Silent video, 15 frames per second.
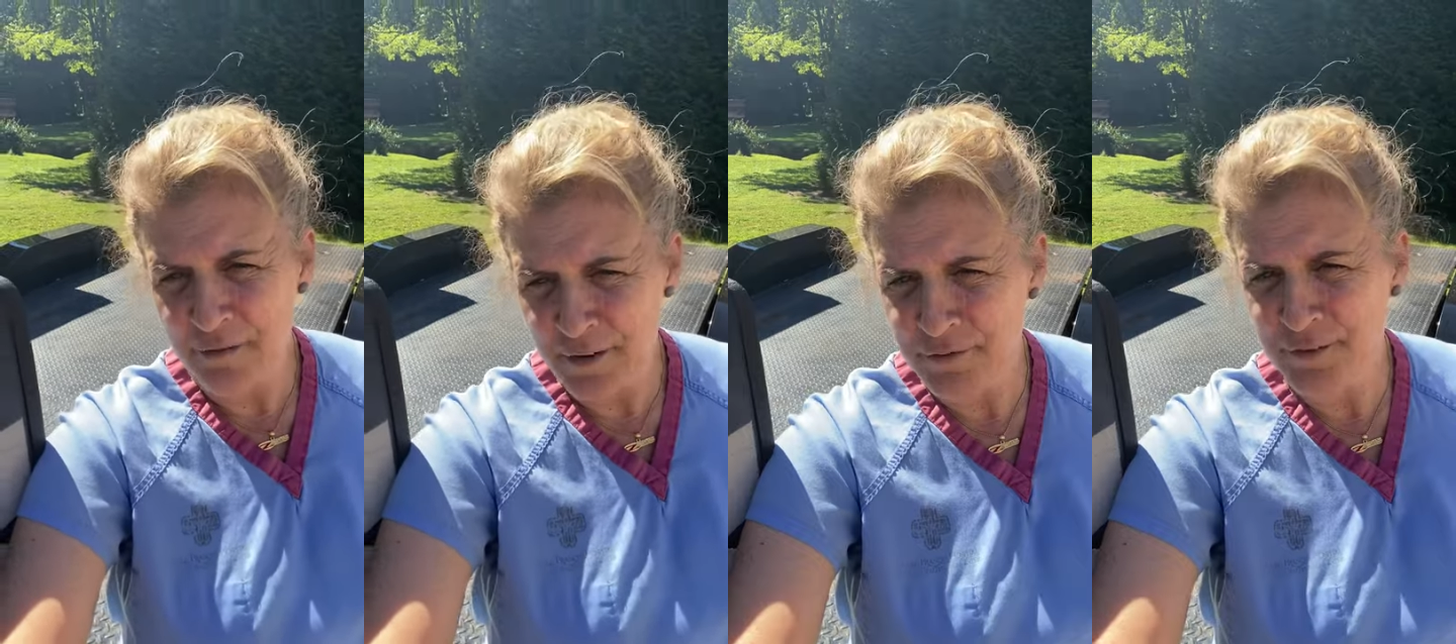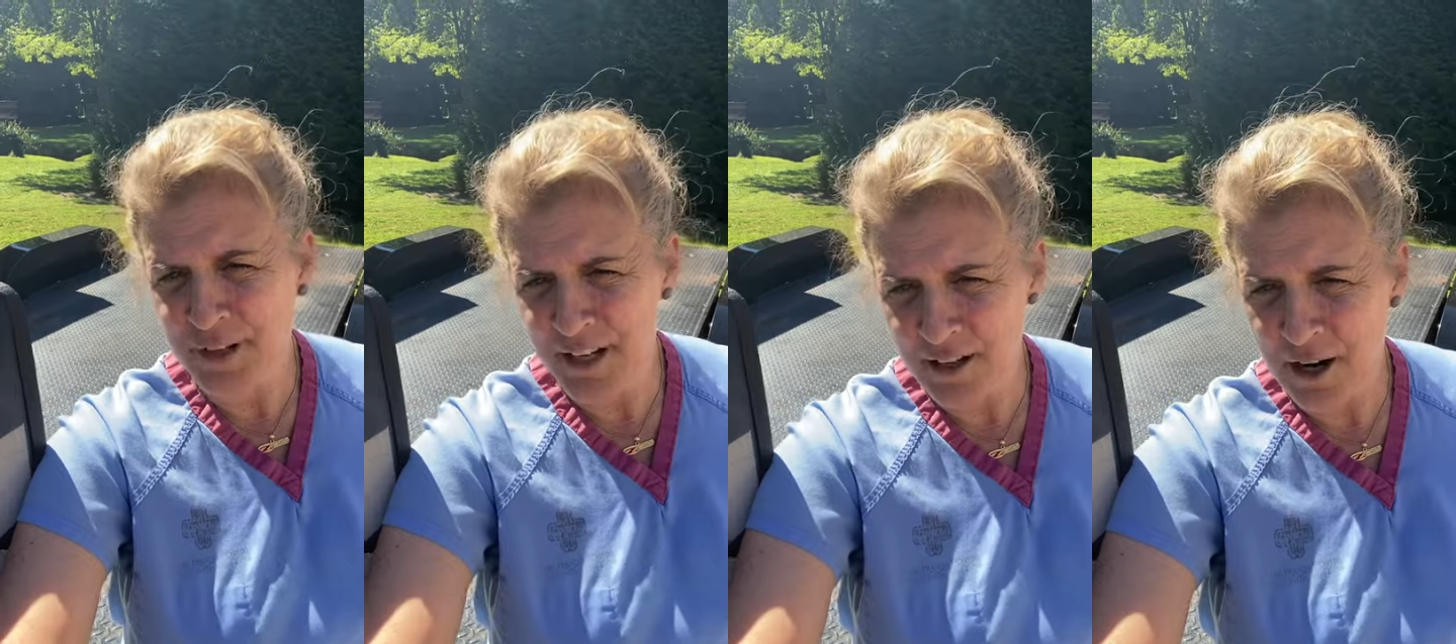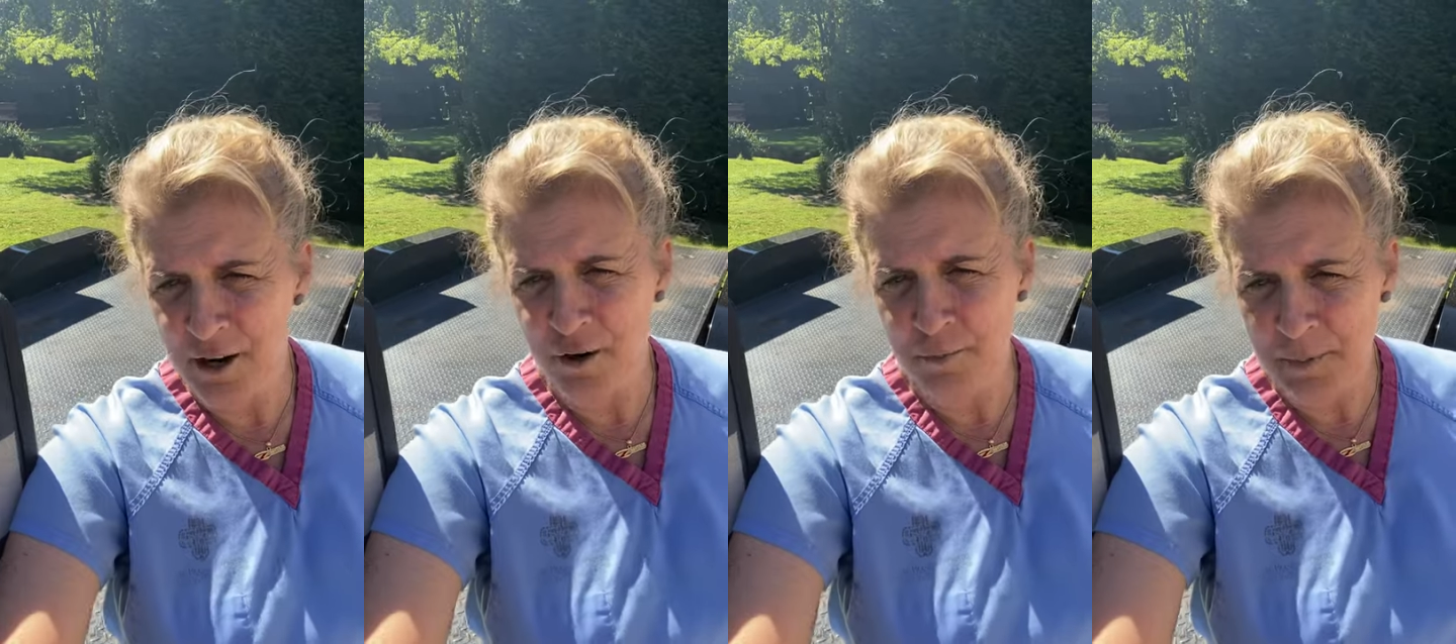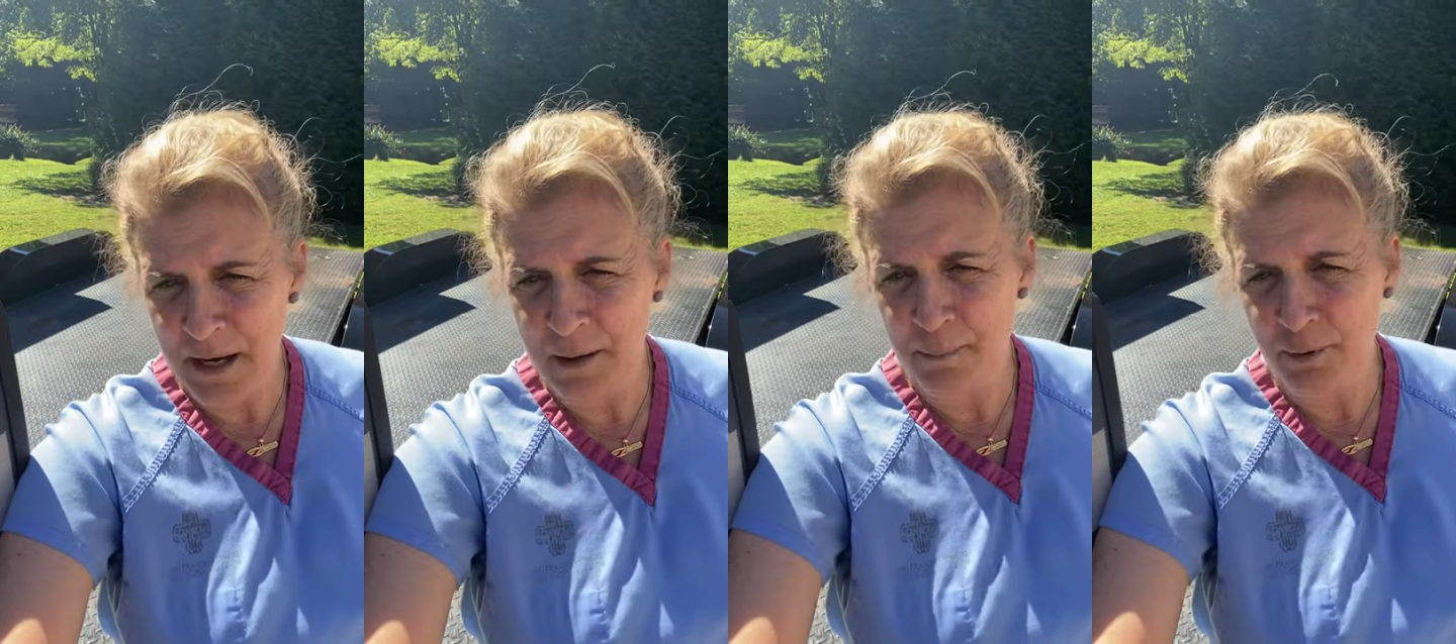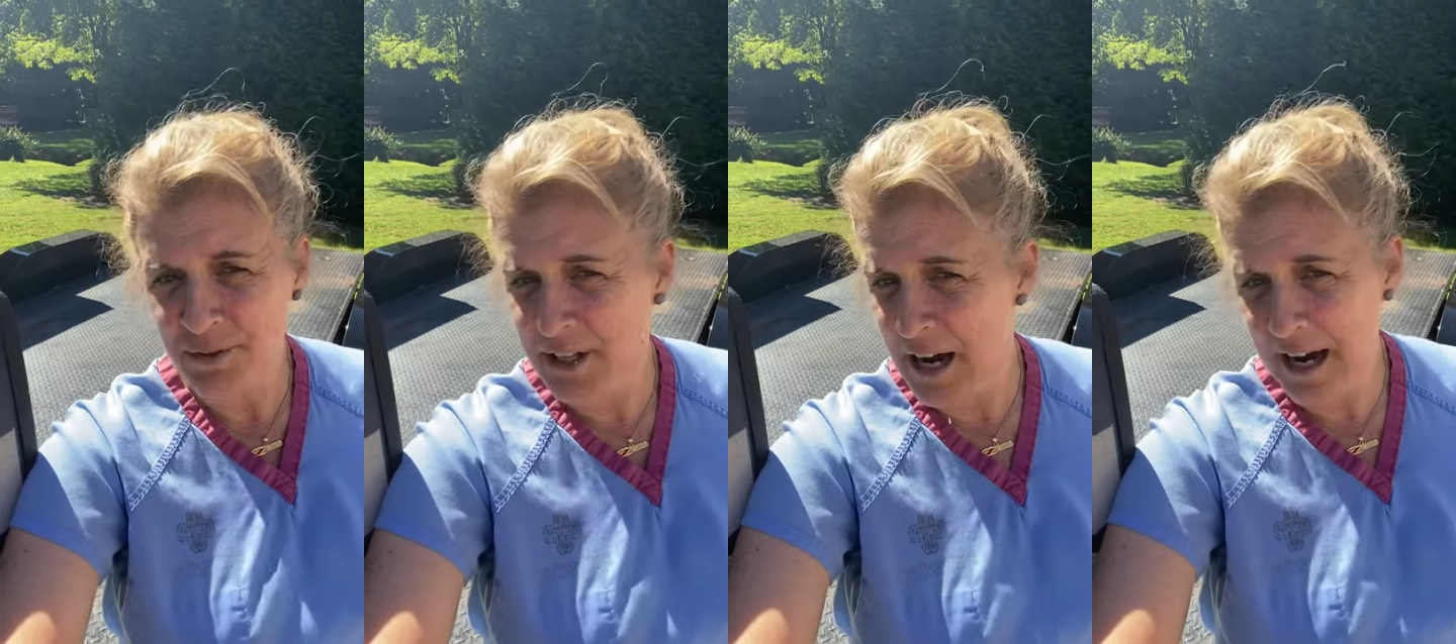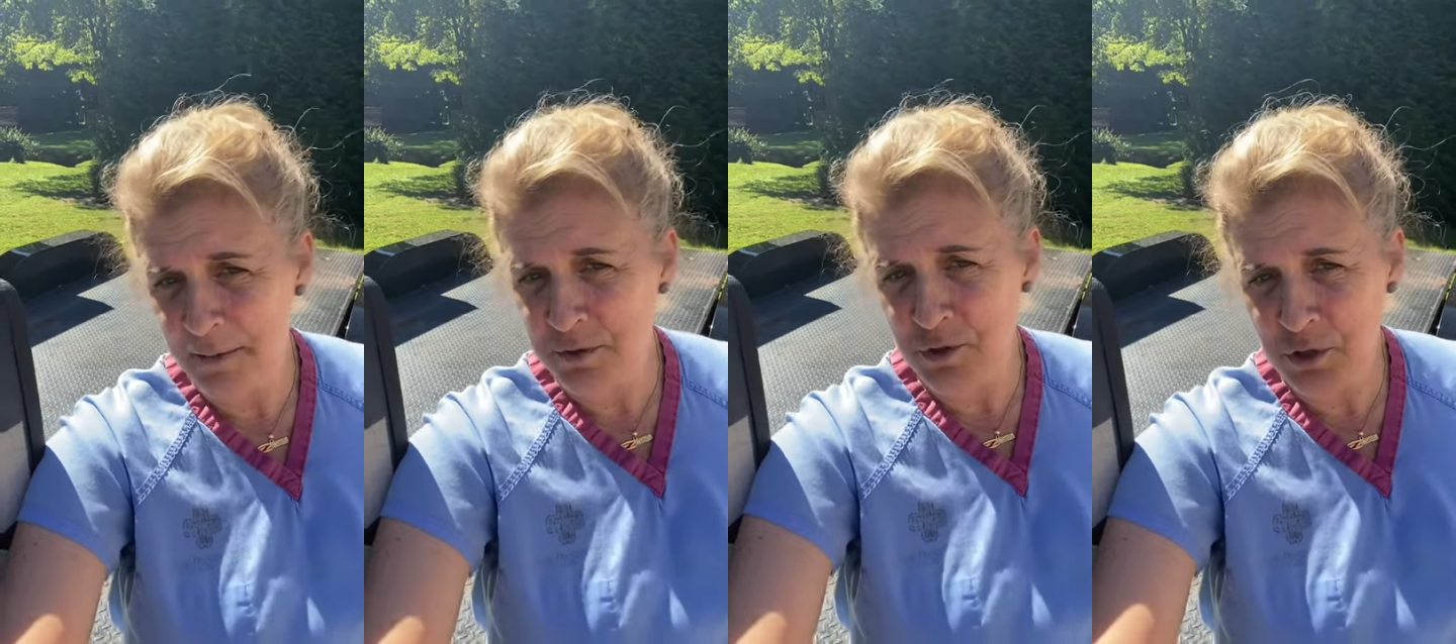1,500 people
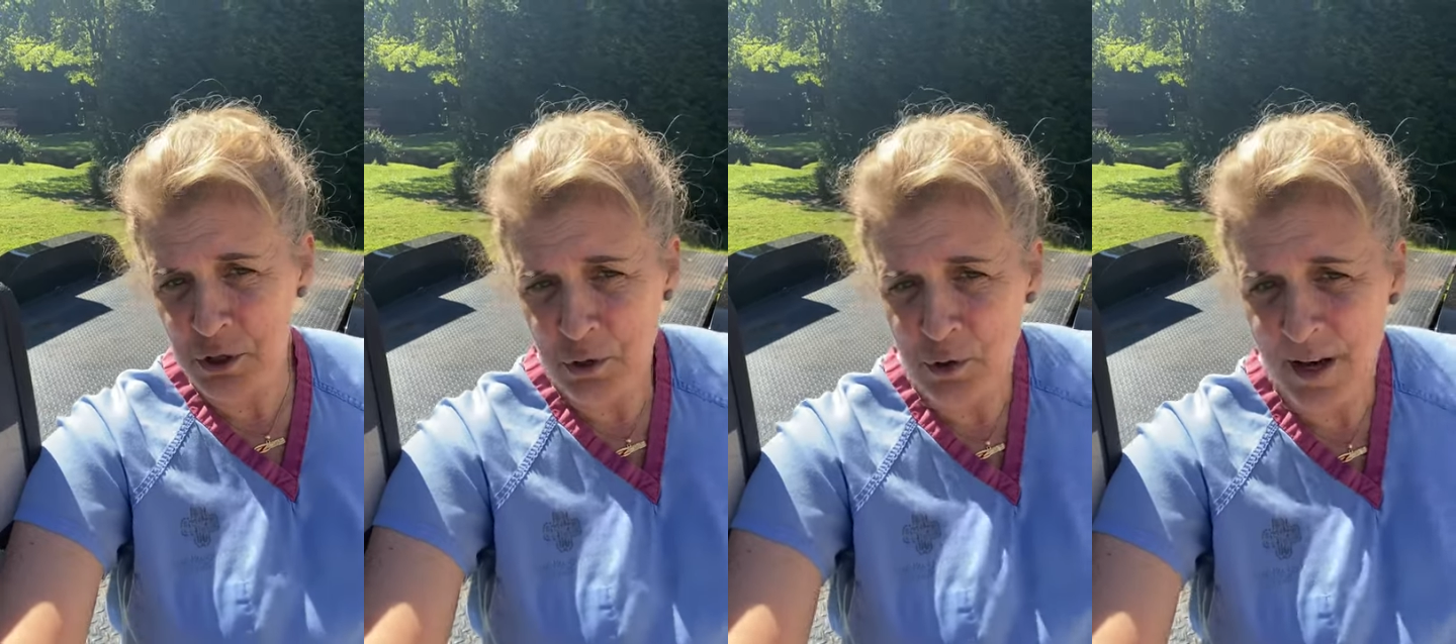times two,